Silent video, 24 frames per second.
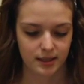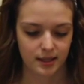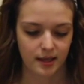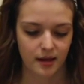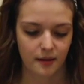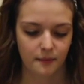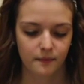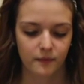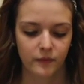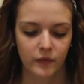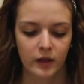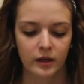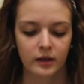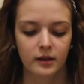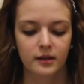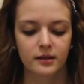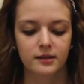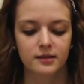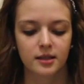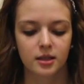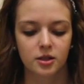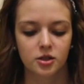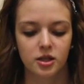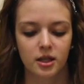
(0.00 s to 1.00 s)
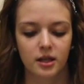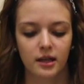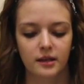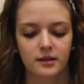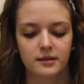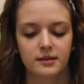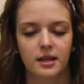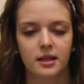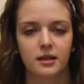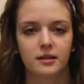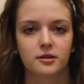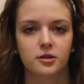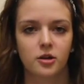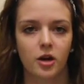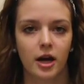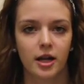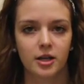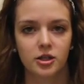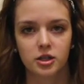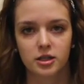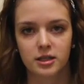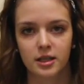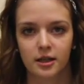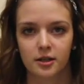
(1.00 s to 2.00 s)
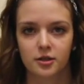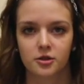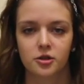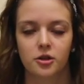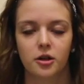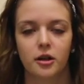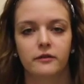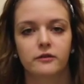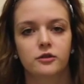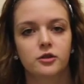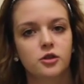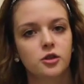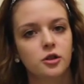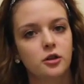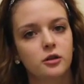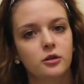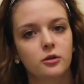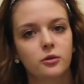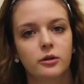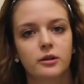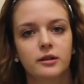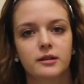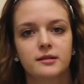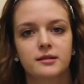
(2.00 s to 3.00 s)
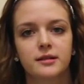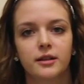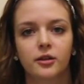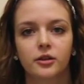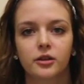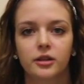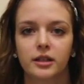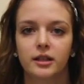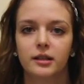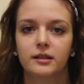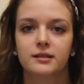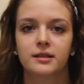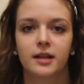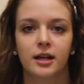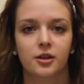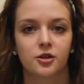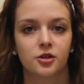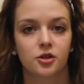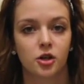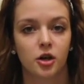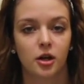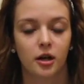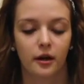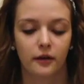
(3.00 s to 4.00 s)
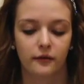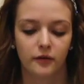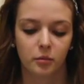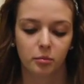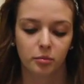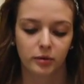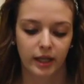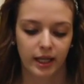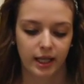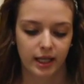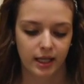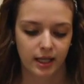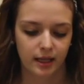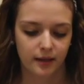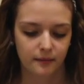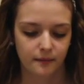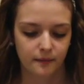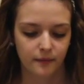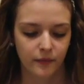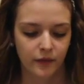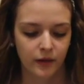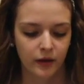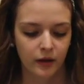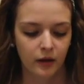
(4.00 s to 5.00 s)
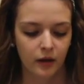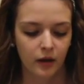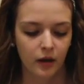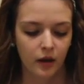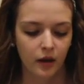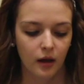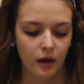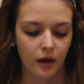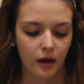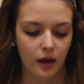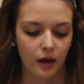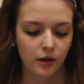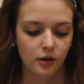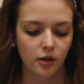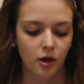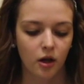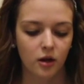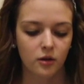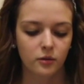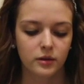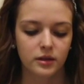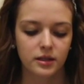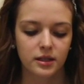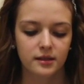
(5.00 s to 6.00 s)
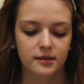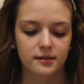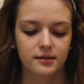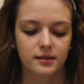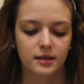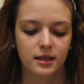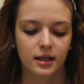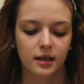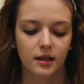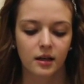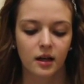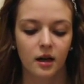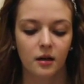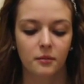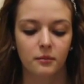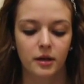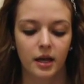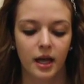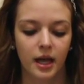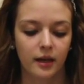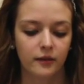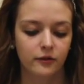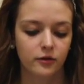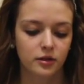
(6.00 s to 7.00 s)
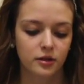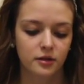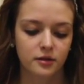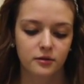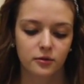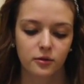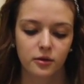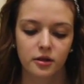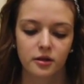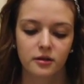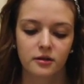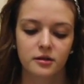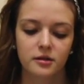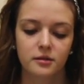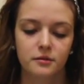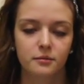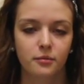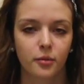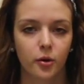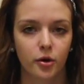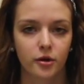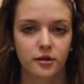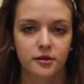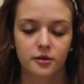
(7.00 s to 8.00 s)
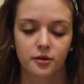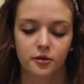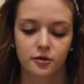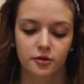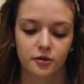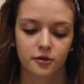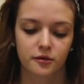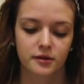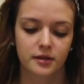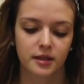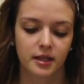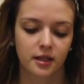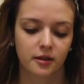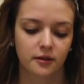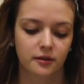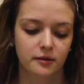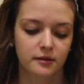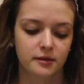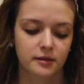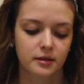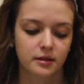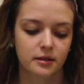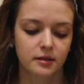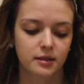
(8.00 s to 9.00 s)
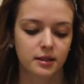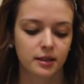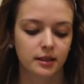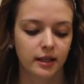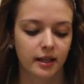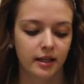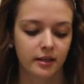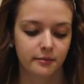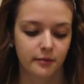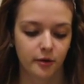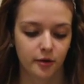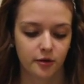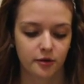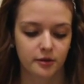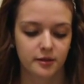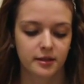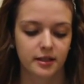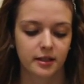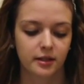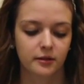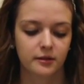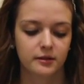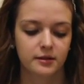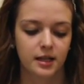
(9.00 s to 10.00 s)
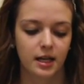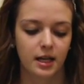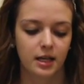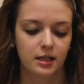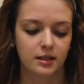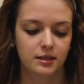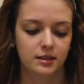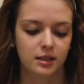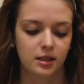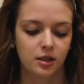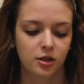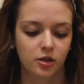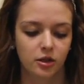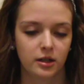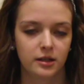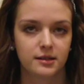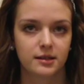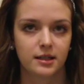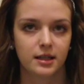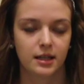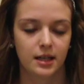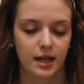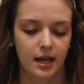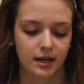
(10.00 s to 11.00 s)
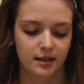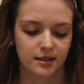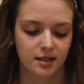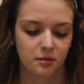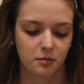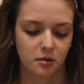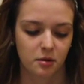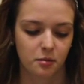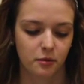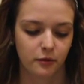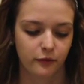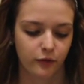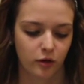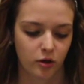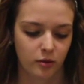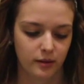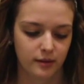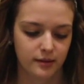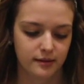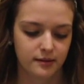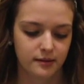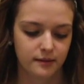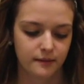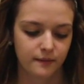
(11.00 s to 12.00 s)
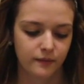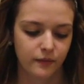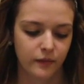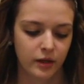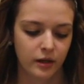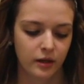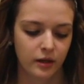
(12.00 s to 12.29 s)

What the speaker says: to them, such as a scratchy texture of a shirt or the silky texture of a blanket. Along with this can come behavior disorders, poor social skills, delayed motor skills, and a decrease in academic performance.